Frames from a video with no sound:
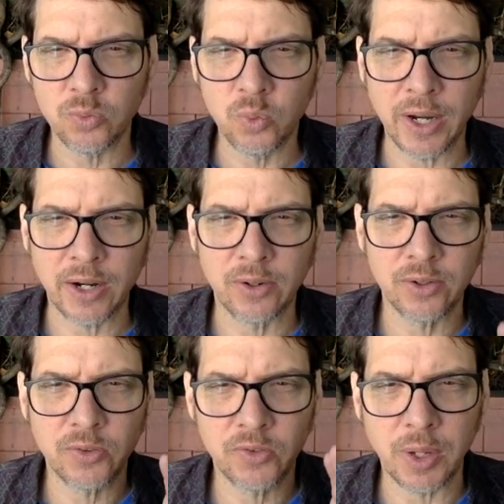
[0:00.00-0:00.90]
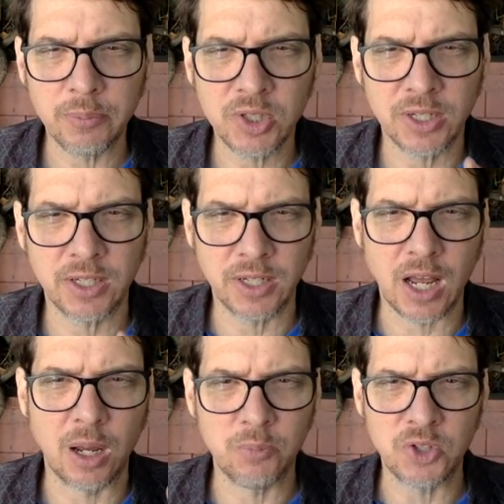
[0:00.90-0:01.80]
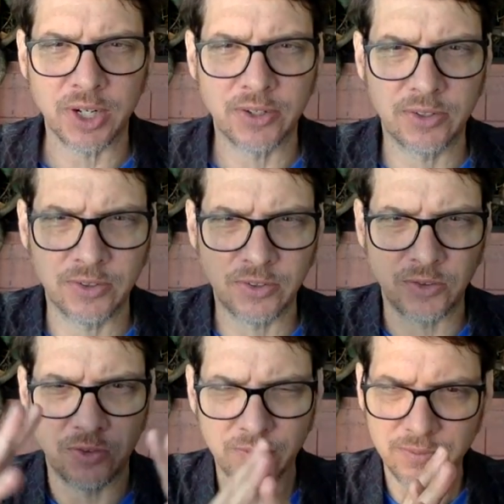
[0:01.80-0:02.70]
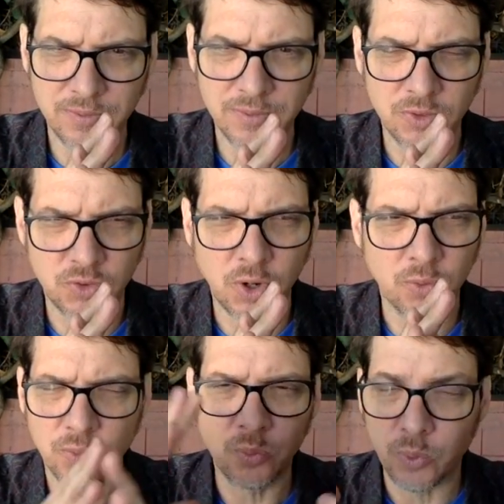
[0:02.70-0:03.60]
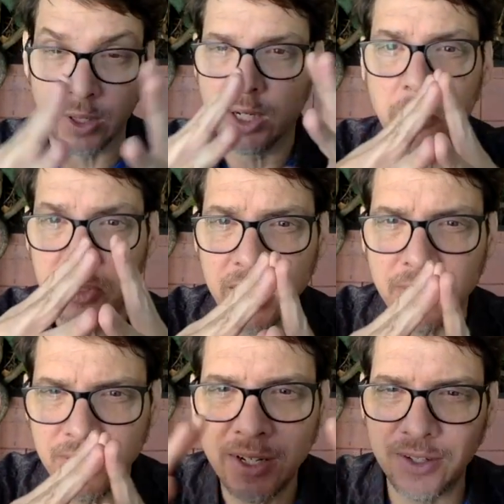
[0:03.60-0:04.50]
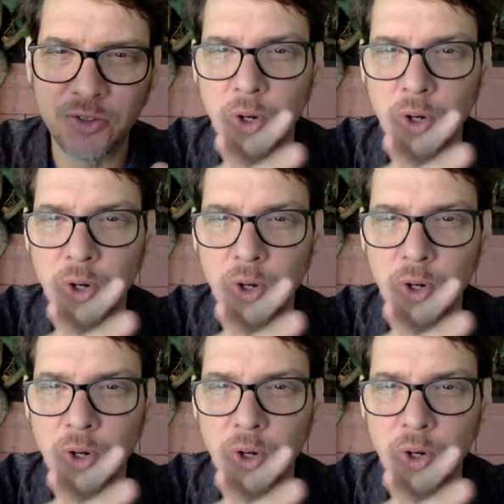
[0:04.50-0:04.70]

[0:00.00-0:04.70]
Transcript: where subject and object don't come together,